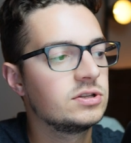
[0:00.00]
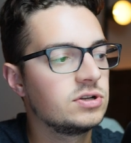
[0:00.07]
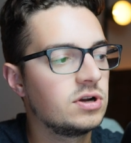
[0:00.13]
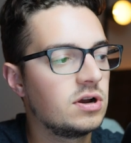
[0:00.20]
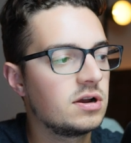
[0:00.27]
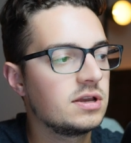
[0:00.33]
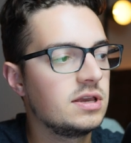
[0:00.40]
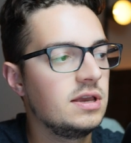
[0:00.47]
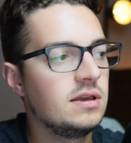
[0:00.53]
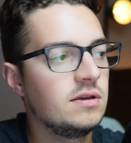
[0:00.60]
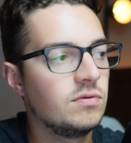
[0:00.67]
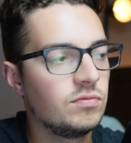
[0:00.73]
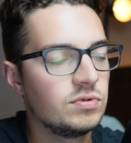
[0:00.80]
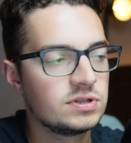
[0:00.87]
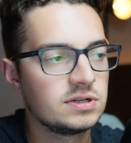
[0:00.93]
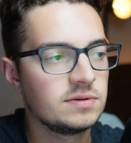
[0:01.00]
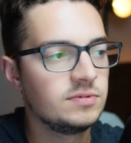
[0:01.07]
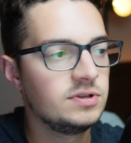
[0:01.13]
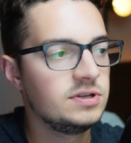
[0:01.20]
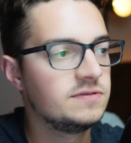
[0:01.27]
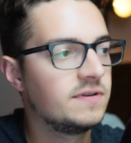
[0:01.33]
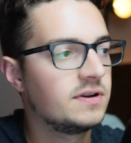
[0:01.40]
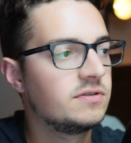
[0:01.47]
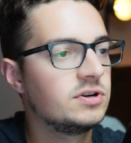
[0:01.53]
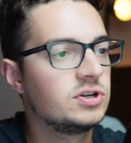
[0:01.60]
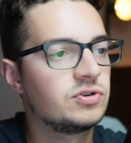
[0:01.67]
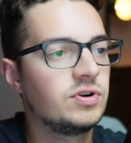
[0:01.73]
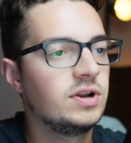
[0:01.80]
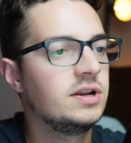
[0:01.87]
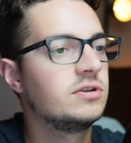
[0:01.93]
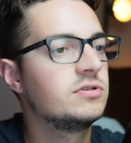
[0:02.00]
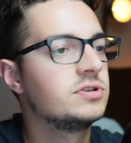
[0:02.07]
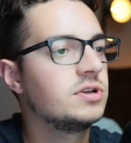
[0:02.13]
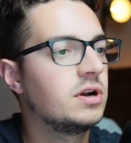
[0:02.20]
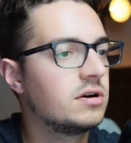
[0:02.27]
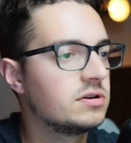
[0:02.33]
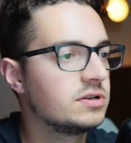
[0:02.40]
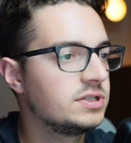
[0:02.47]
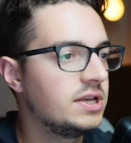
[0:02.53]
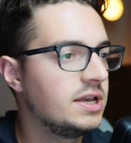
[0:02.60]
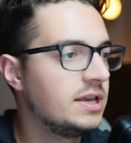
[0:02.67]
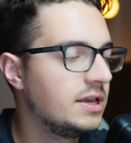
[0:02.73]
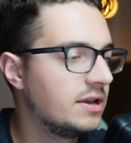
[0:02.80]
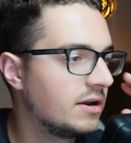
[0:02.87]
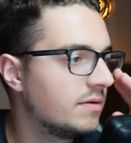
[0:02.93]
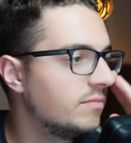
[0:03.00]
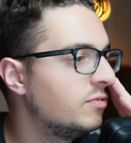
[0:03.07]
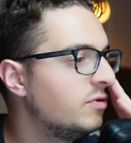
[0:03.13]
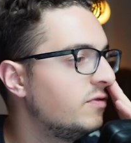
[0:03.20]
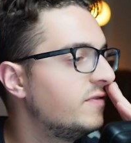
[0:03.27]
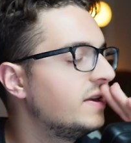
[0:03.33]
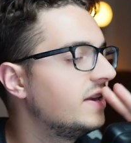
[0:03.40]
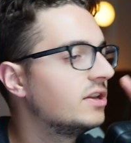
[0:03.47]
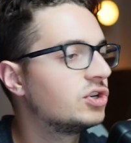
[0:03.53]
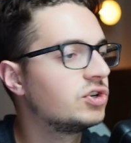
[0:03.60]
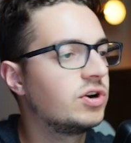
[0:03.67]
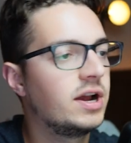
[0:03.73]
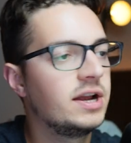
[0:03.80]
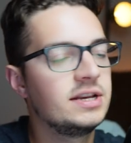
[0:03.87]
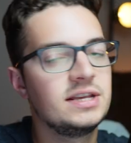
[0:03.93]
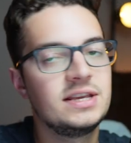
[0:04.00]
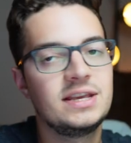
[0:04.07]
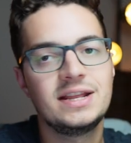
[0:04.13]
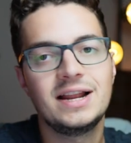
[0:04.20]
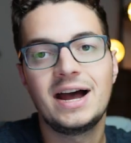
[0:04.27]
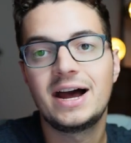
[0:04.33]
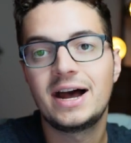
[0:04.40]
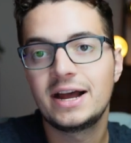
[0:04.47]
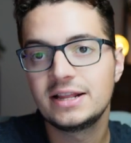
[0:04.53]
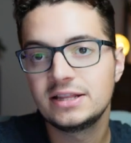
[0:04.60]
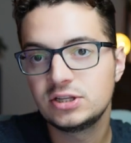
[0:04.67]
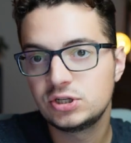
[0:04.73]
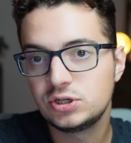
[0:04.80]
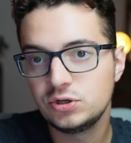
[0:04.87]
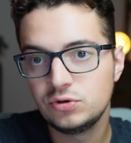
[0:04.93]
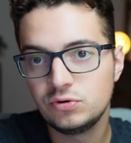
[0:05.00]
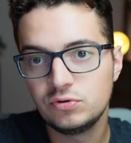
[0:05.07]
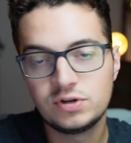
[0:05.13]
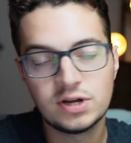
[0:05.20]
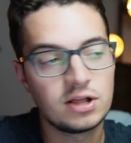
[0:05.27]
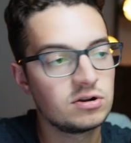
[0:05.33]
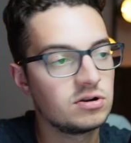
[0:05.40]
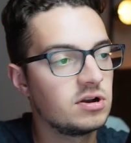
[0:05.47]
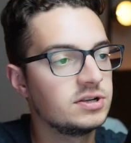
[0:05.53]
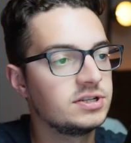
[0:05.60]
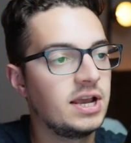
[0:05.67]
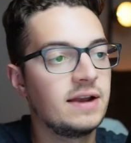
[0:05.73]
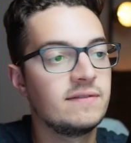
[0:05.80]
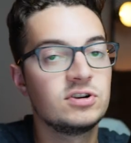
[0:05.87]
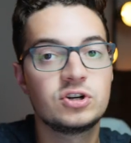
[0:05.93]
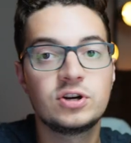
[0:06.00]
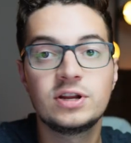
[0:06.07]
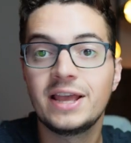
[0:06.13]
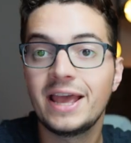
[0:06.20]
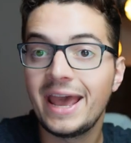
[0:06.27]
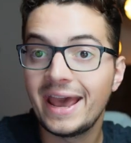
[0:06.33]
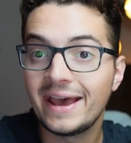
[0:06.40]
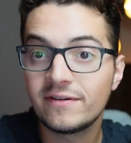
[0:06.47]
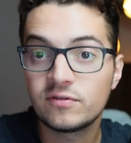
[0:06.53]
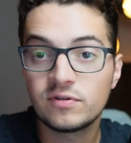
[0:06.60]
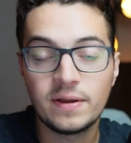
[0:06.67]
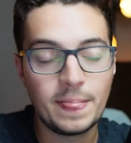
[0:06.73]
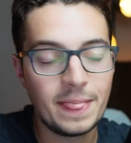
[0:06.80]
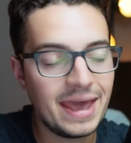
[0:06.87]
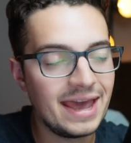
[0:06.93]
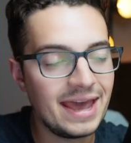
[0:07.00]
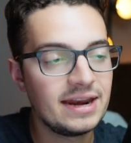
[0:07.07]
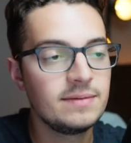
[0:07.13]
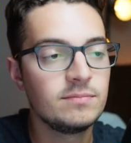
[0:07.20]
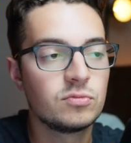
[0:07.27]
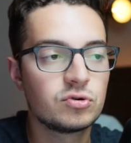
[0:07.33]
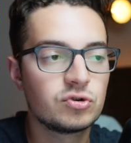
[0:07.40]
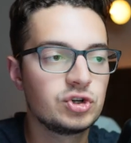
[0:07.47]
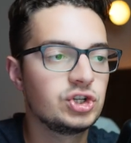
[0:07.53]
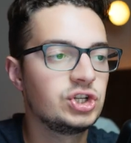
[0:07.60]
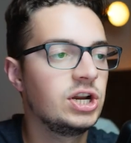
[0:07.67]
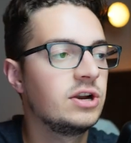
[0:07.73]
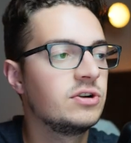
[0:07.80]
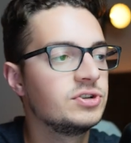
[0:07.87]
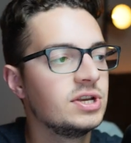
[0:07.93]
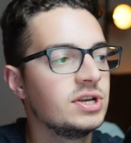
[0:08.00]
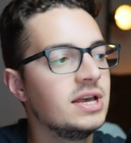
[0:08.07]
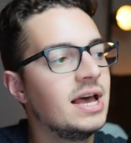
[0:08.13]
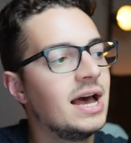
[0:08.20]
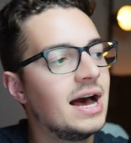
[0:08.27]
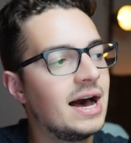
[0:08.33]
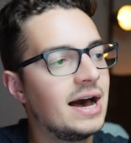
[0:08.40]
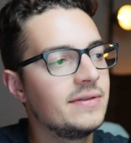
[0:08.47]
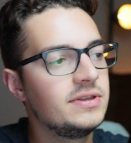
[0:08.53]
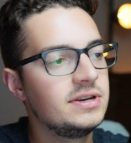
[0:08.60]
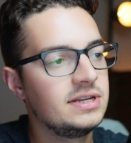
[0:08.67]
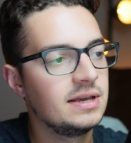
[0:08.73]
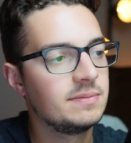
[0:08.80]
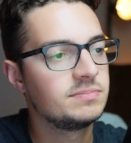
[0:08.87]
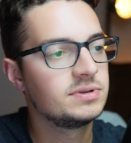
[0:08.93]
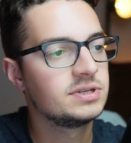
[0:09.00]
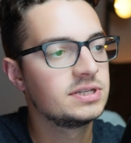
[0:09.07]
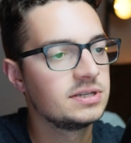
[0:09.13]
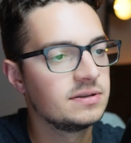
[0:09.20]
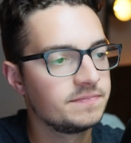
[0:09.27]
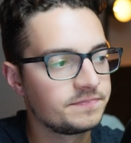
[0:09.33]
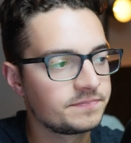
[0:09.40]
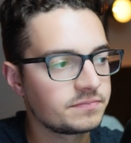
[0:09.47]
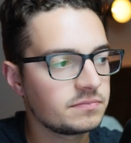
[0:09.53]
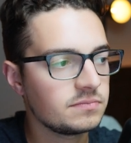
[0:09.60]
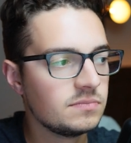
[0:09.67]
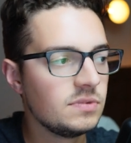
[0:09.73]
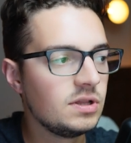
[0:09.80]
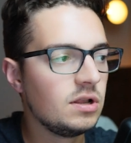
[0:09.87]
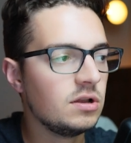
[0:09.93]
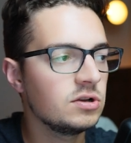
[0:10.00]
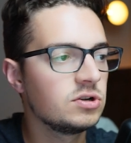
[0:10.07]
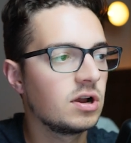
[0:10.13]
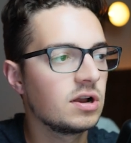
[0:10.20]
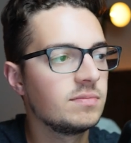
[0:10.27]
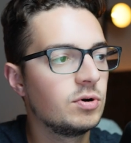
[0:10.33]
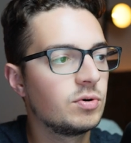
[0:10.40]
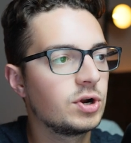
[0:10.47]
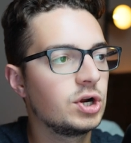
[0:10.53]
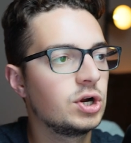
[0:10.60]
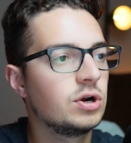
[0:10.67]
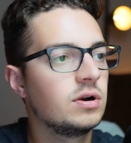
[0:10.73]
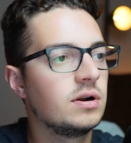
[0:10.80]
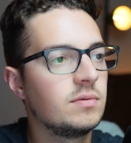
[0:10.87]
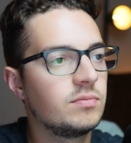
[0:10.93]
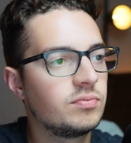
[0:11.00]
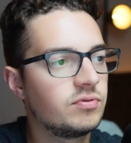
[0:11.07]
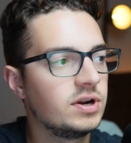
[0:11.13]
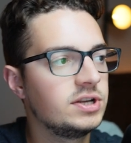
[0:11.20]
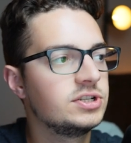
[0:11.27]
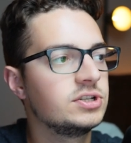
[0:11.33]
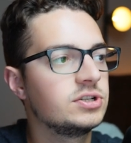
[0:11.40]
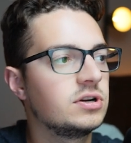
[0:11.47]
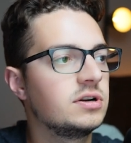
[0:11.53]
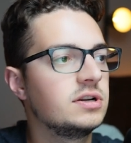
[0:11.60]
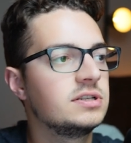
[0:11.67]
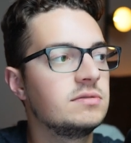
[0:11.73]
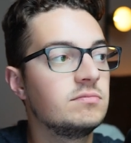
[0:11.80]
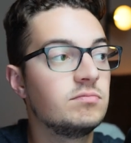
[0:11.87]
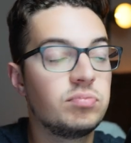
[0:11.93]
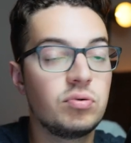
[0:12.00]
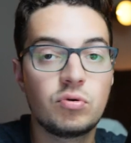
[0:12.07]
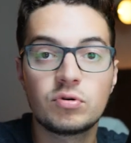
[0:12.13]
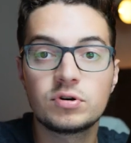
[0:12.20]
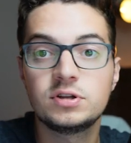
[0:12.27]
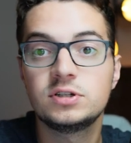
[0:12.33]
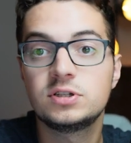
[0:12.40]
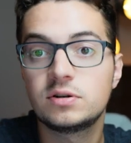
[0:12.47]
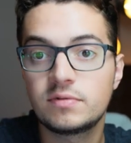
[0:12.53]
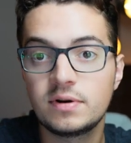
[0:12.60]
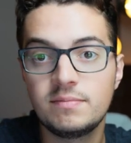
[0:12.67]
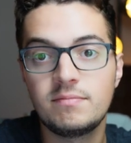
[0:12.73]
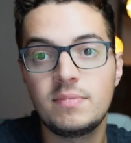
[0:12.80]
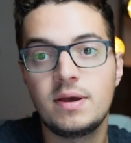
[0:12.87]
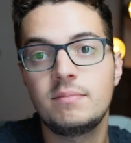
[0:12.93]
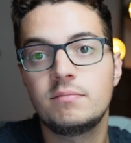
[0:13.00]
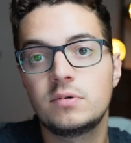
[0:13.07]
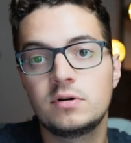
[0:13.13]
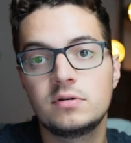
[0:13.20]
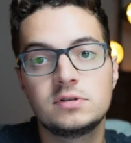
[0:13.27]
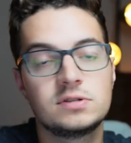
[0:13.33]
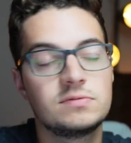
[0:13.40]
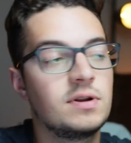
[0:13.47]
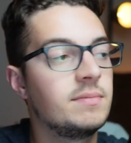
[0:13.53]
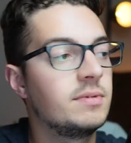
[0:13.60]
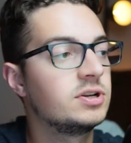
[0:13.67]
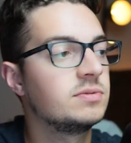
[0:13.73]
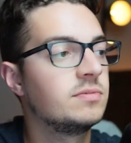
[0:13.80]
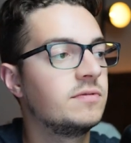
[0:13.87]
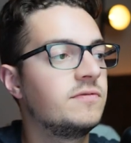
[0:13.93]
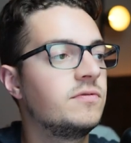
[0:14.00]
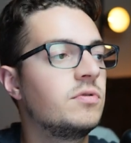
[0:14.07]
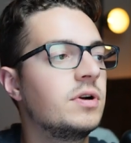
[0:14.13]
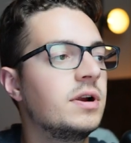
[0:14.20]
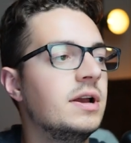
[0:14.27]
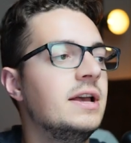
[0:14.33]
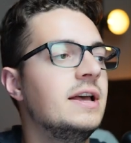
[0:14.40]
talking what some of these veteran traders are saying here, moving and trying to get onto dollar cost averaging, adding more shares on the dips, talking about where current prices are. It's important to remember, this is what I mentioned before,